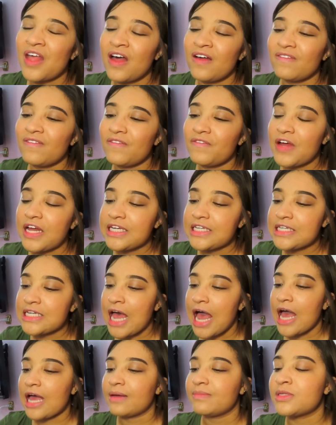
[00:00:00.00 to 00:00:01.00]
fun
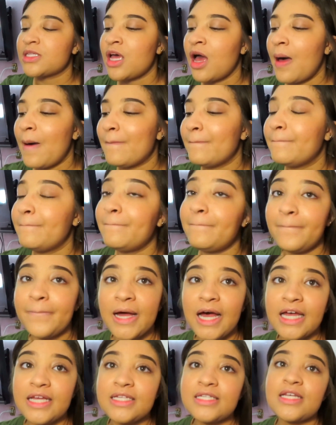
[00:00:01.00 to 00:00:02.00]
times,
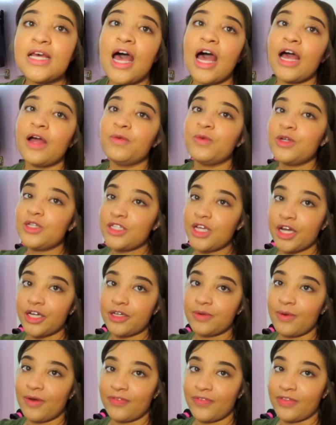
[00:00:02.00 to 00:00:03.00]
but I will tell you
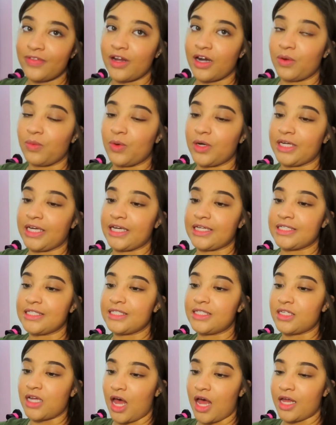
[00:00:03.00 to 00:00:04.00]
one thing that I want to get
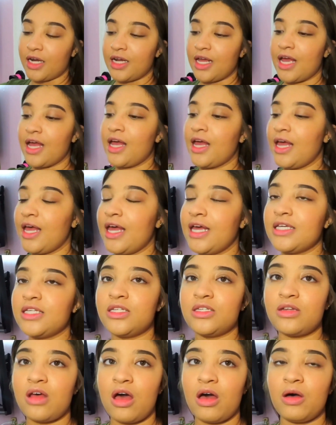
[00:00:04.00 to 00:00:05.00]
done is,
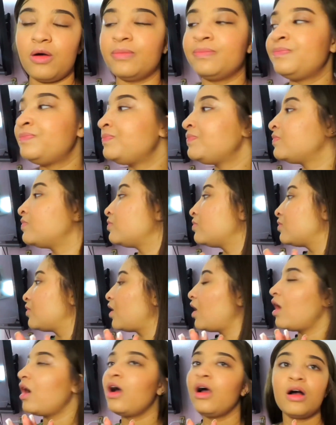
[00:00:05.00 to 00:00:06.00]
so
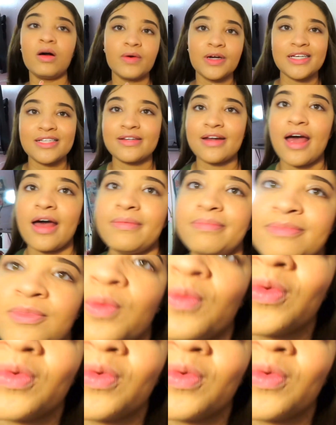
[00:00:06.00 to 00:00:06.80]
where is it at? One